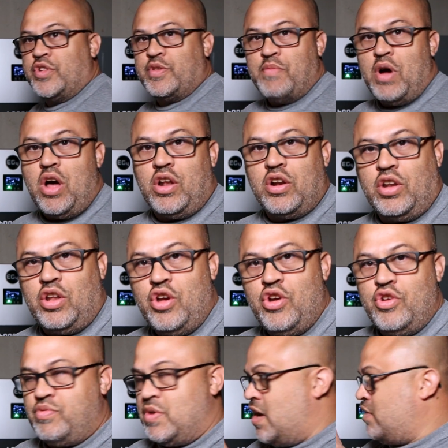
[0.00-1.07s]
with smaller
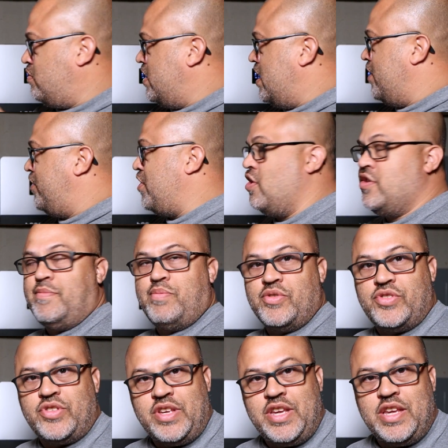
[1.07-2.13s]
loads, when I was running at
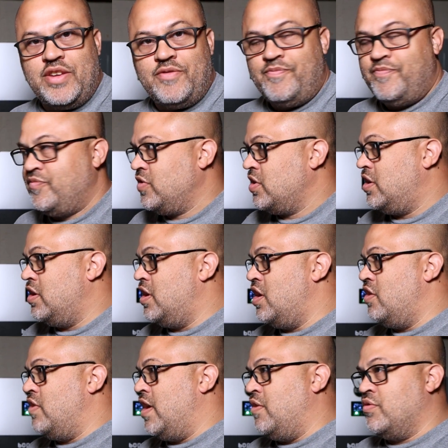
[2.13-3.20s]
30%, you
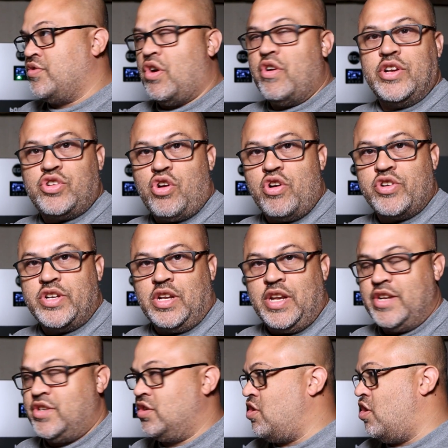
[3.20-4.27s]
know, it was already charging an
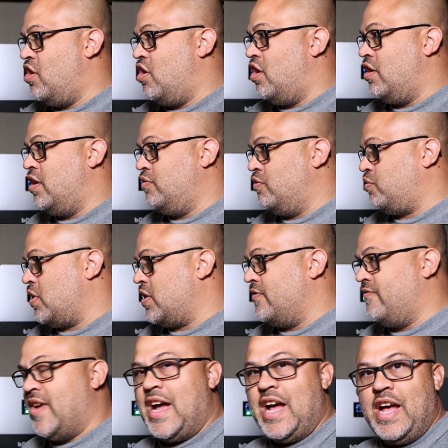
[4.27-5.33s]
electric car. It was
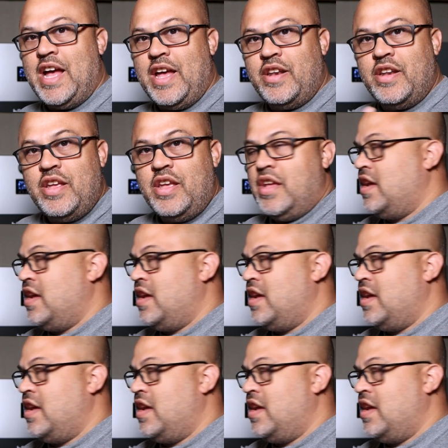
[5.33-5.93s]
working fine.